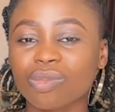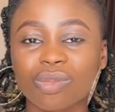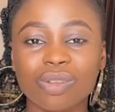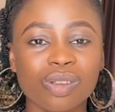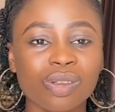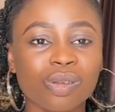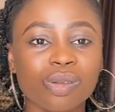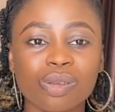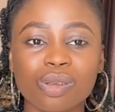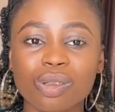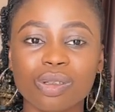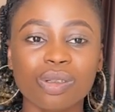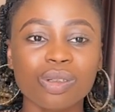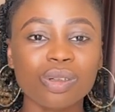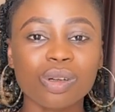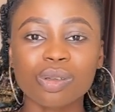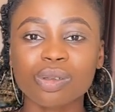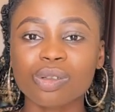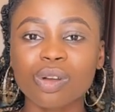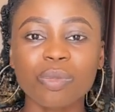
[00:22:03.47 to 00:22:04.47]
it's, it's
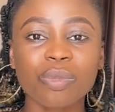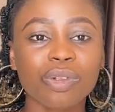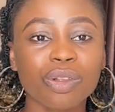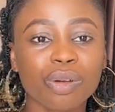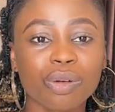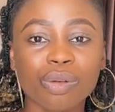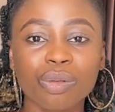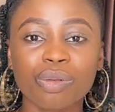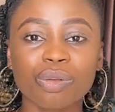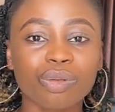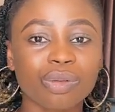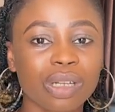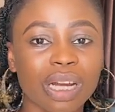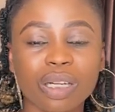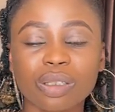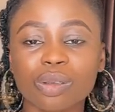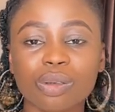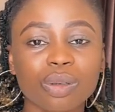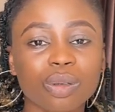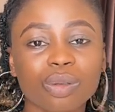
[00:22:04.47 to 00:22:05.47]
not something good
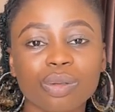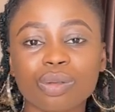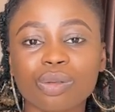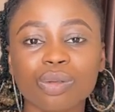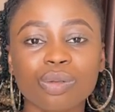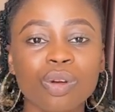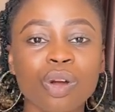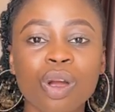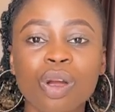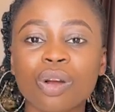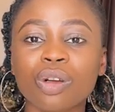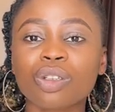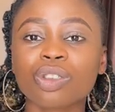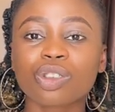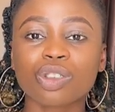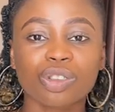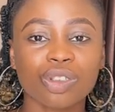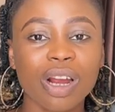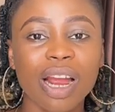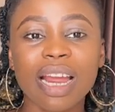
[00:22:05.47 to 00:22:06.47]
at all so
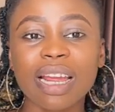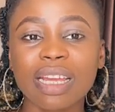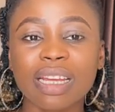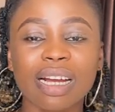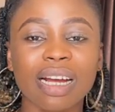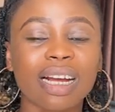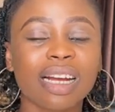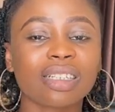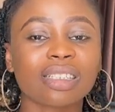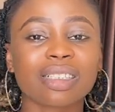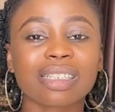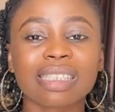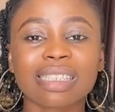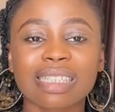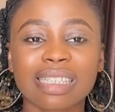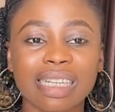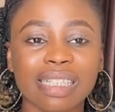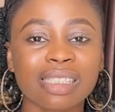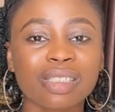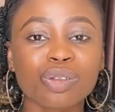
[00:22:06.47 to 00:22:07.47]
try
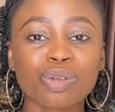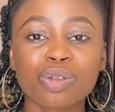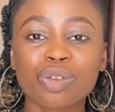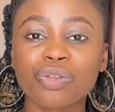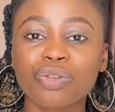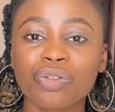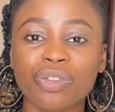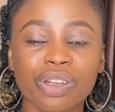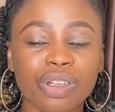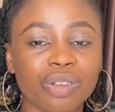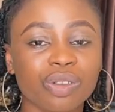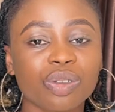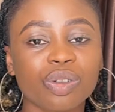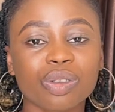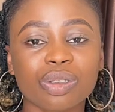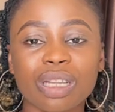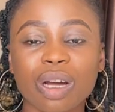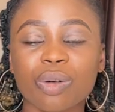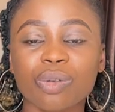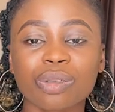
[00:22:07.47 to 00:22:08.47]
and get good
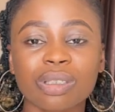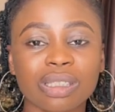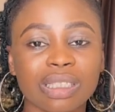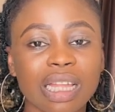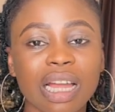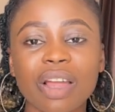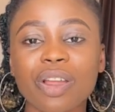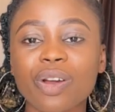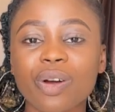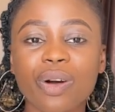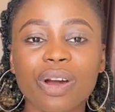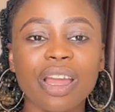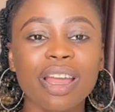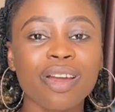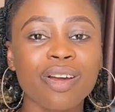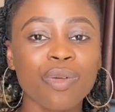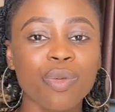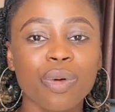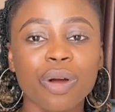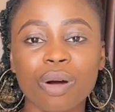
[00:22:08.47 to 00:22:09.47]
vendor that will style your
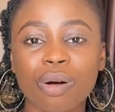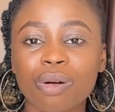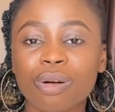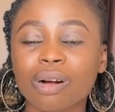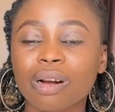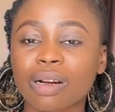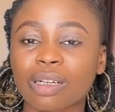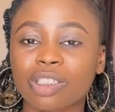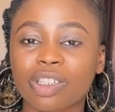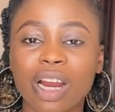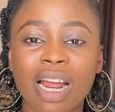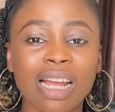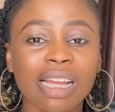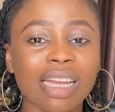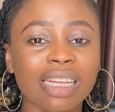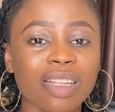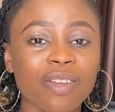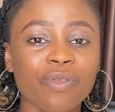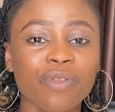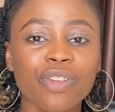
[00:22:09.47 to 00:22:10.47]
hair well try and
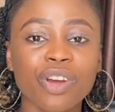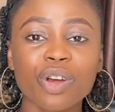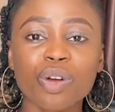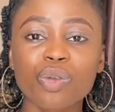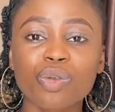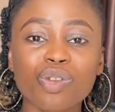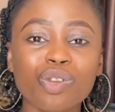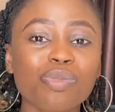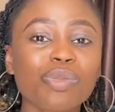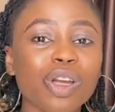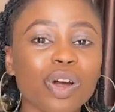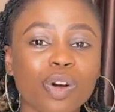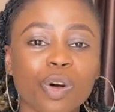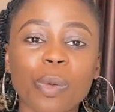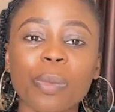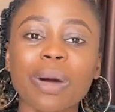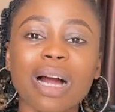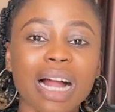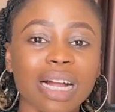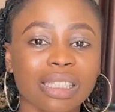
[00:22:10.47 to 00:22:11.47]
get a very good
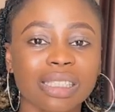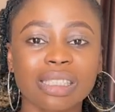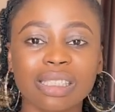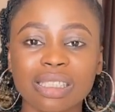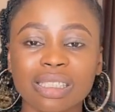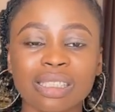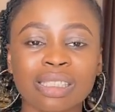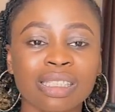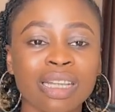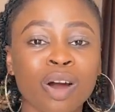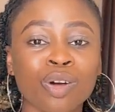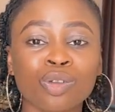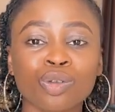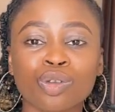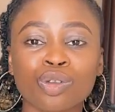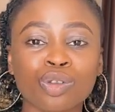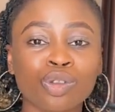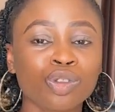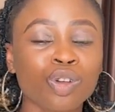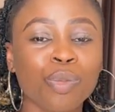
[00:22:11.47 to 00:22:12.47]
makeup artist that
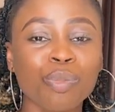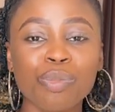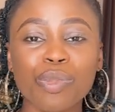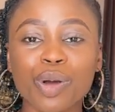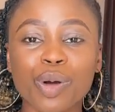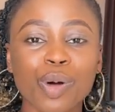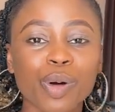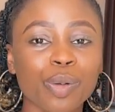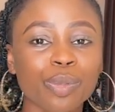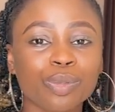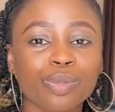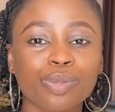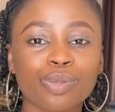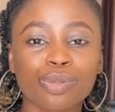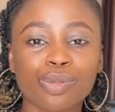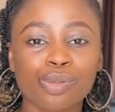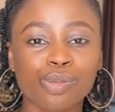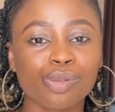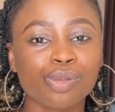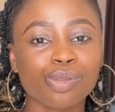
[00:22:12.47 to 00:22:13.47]
will do your makeup
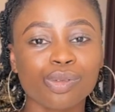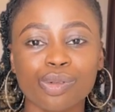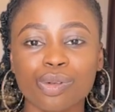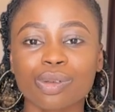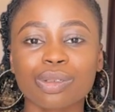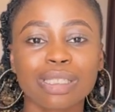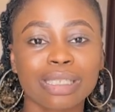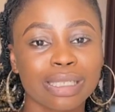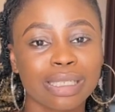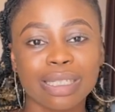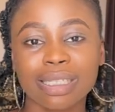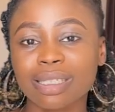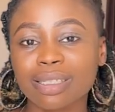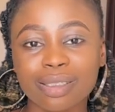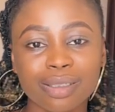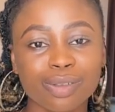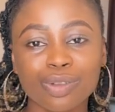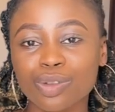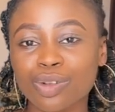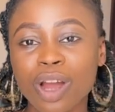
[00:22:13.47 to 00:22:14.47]
to your
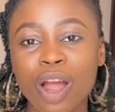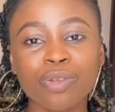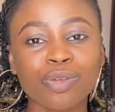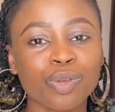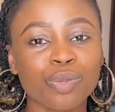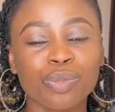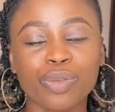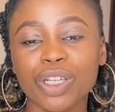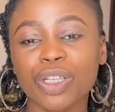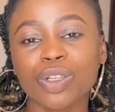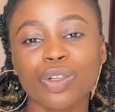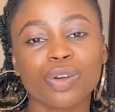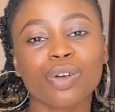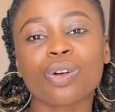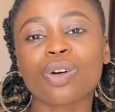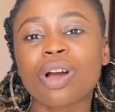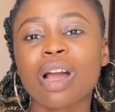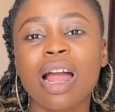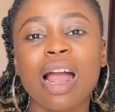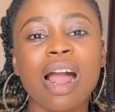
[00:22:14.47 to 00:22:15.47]
taste you don't have to break
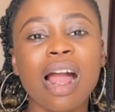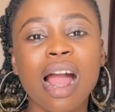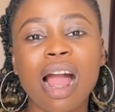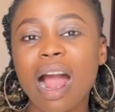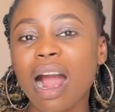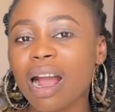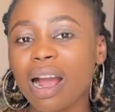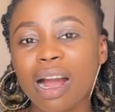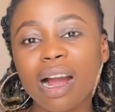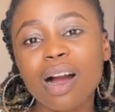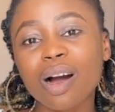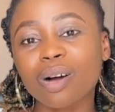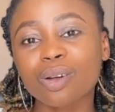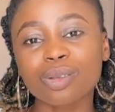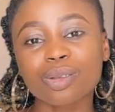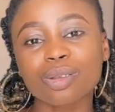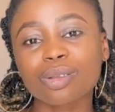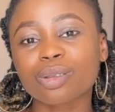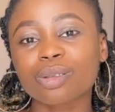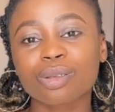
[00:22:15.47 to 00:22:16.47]
your
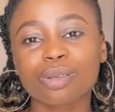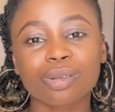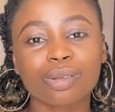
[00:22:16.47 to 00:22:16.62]
accounts